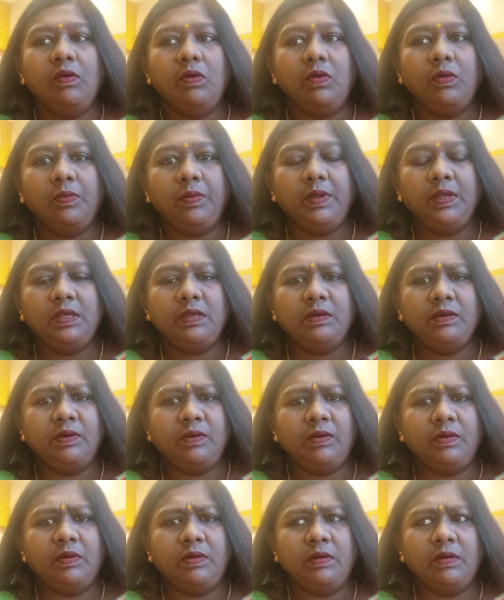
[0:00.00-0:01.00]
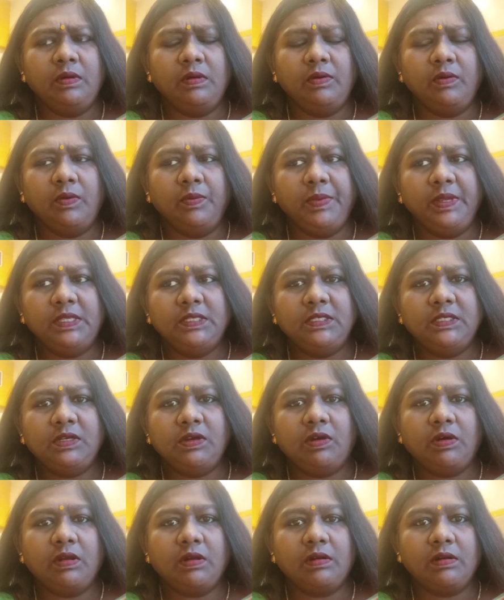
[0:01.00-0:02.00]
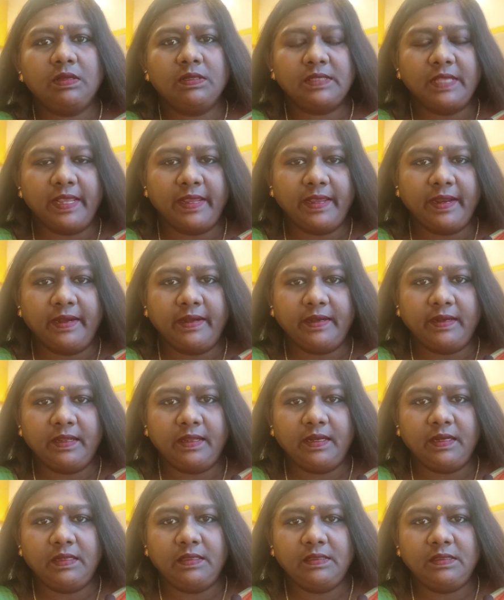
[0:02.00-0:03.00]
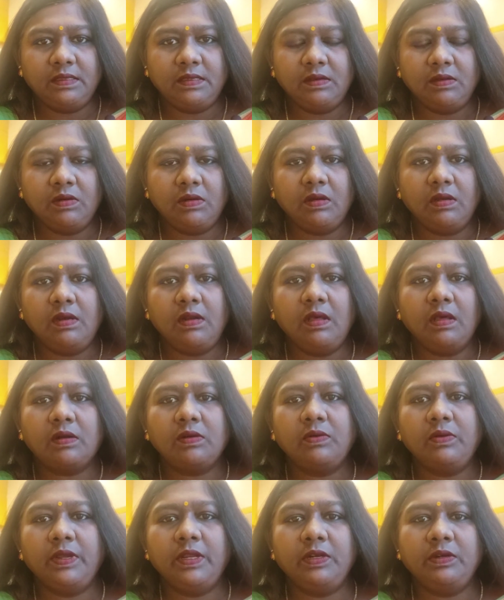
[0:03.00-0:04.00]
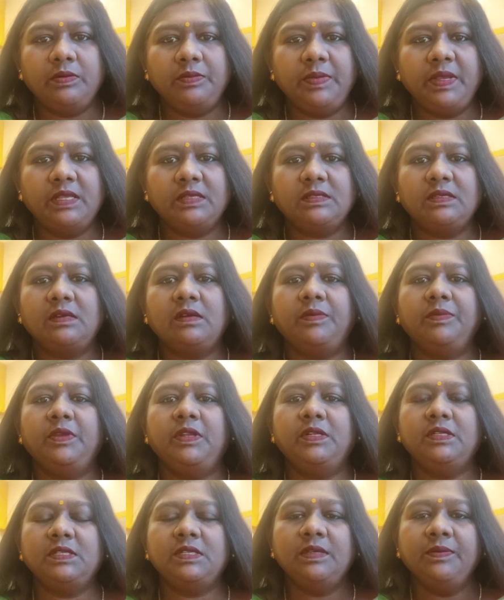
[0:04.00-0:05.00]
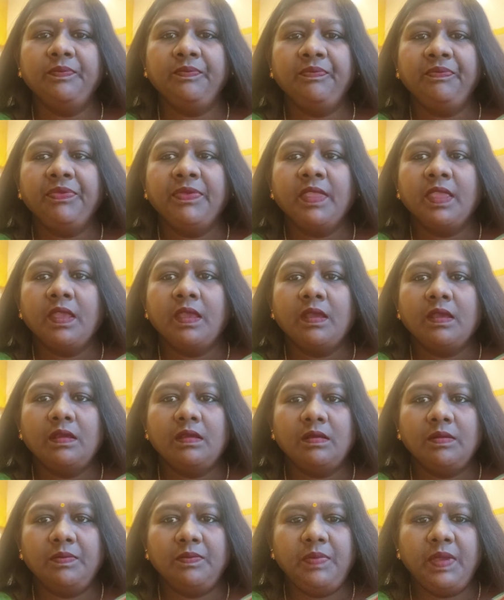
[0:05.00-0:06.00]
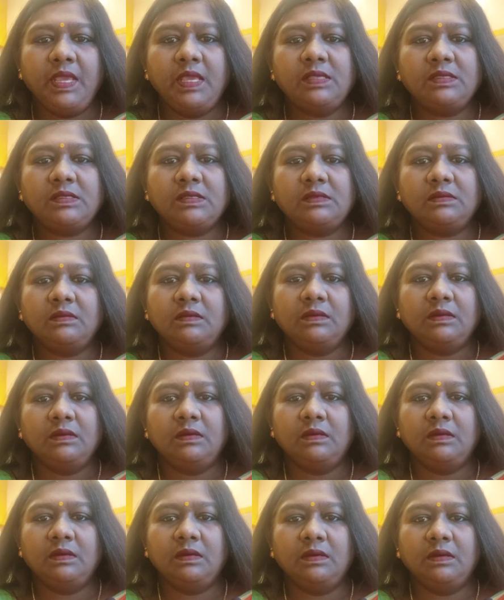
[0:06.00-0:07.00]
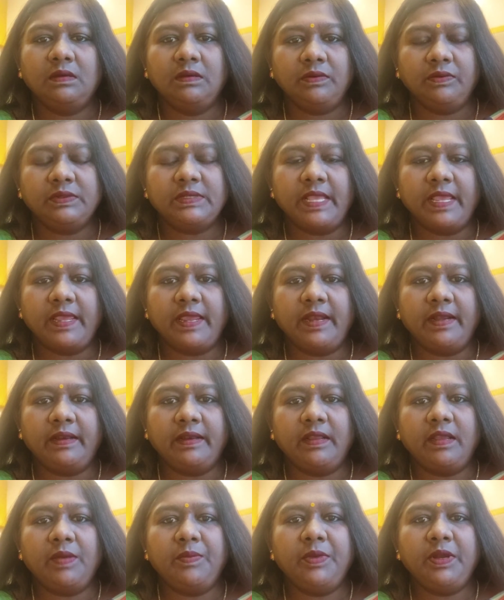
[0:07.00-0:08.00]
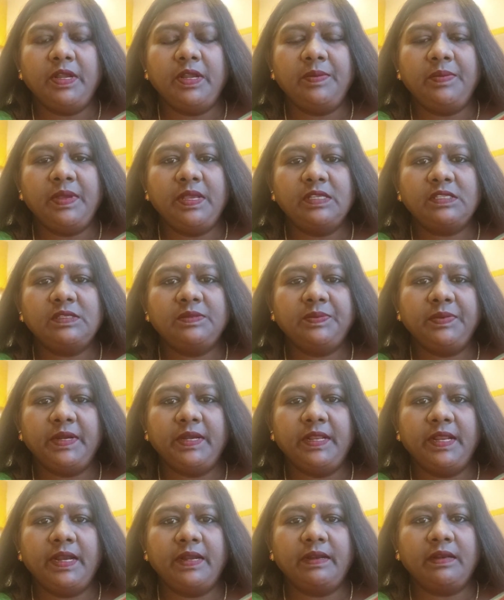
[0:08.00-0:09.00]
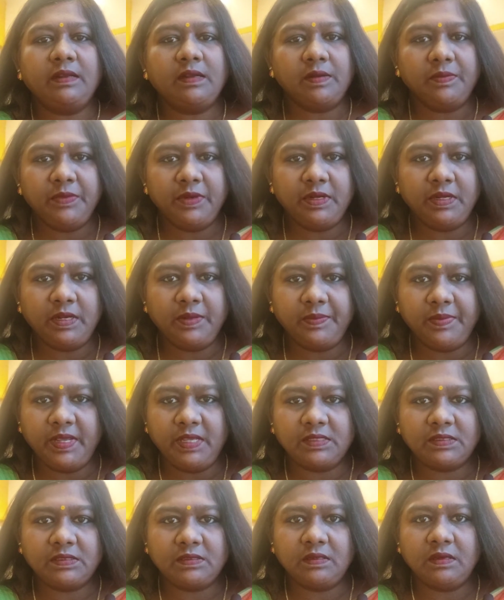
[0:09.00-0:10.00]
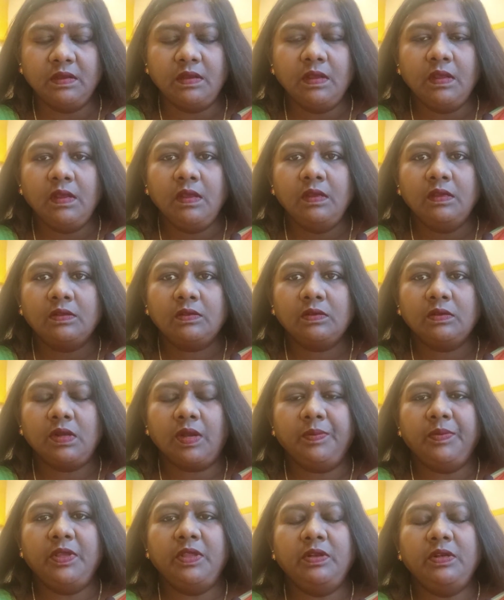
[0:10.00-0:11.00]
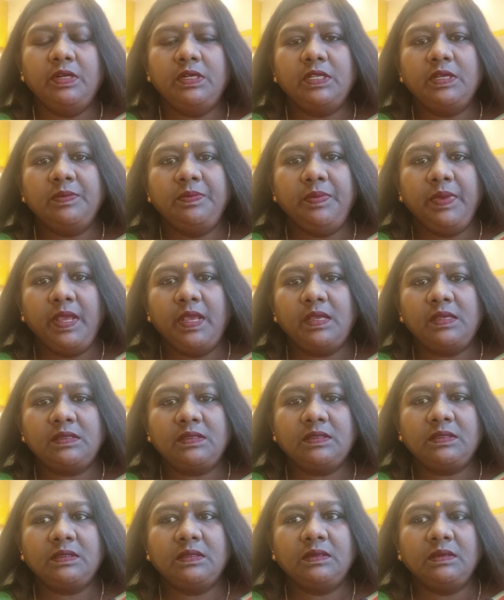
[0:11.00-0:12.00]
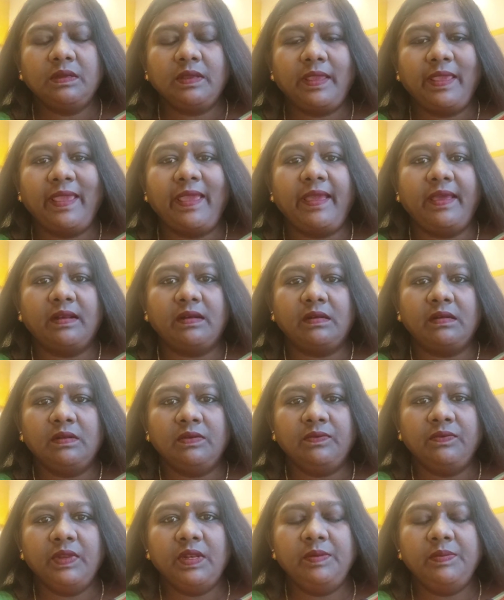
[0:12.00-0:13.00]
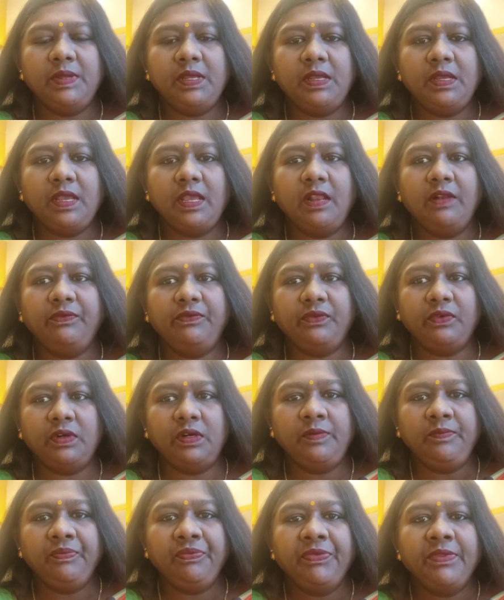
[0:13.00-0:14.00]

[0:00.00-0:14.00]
OBG or psychiatry, anything, all are going to base the community based psychiatry, community based pediatric, community based. So, community based care will be helpful